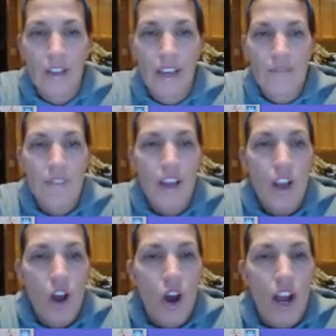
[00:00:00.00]
Okay.
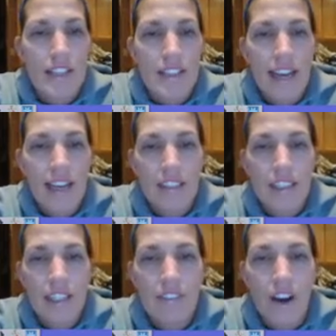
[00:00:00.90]
It's
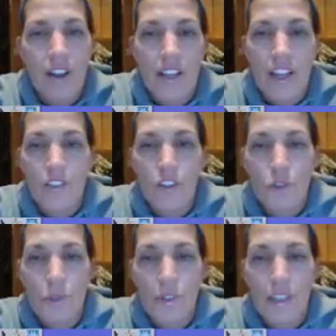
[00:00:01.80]
negative on the
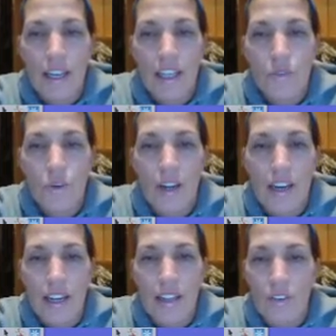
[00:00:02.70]
intervals between negative 1 and
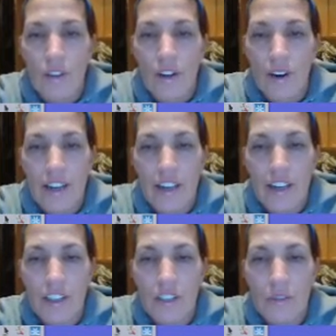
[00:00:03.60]
negative, right
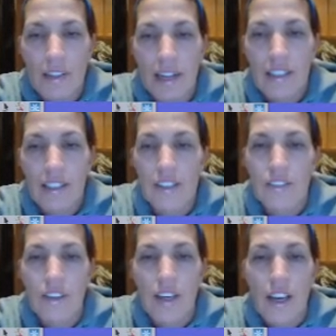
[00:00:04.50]
here. It's going to be
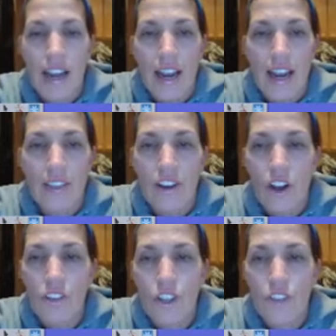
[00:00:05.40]
negative. And then
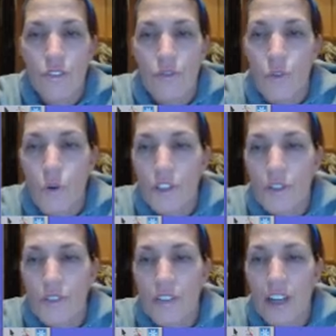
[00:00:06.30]
also from 4
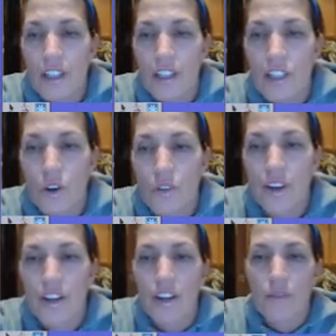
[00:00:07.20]
to infinity, so over
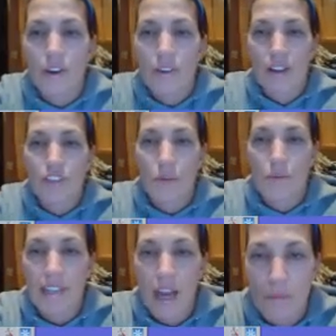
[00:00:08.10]
here, my graph's going
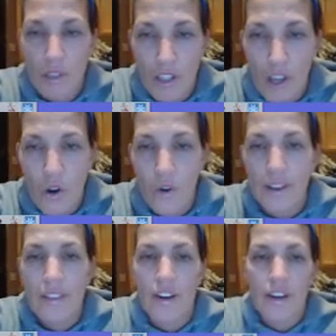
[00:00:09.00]
to be down below,
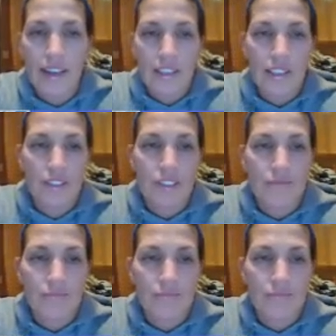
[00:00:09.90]
right there, negative.